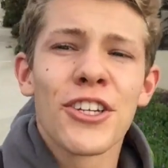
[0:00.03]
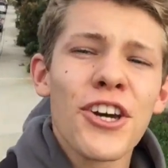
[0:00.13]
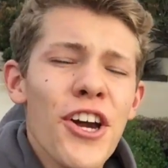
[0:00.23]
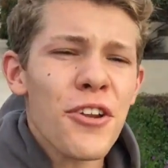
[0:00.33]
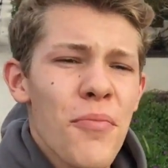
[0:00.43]

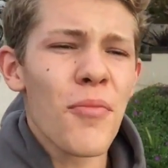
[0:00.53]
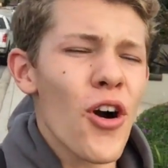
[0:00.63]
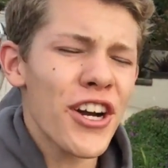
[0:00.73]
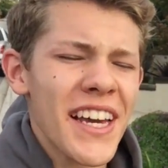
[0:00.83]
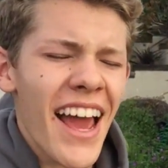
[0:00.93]
Good
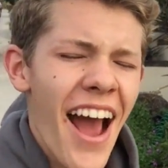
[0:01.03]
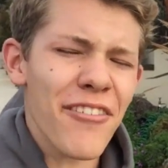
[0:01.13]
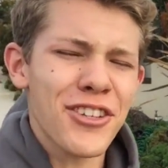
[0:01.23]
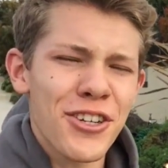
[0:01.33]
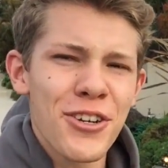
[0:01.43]
morning,
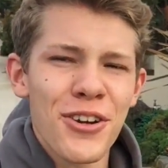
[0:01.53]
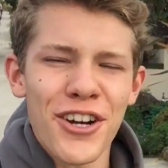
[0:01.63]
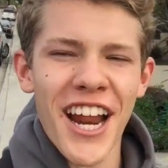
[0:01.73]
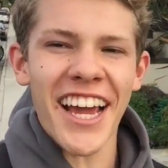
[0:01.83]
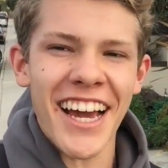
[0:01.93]
afternoon,
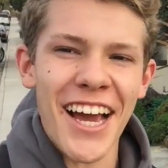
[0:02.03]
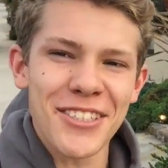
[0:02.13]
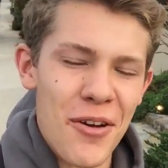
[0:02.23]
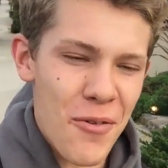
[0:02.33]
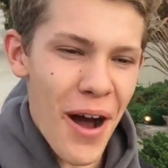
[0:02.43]
or night,
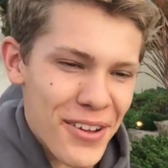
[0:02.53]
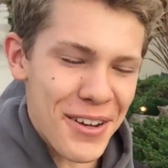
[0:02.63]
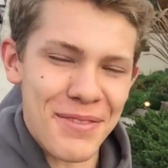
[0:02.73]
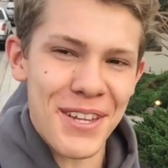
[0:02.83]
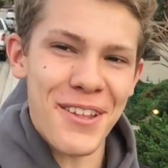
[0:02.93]
guys.
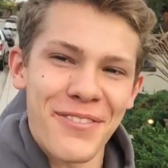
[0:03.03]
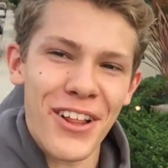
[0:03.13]
Welcome to the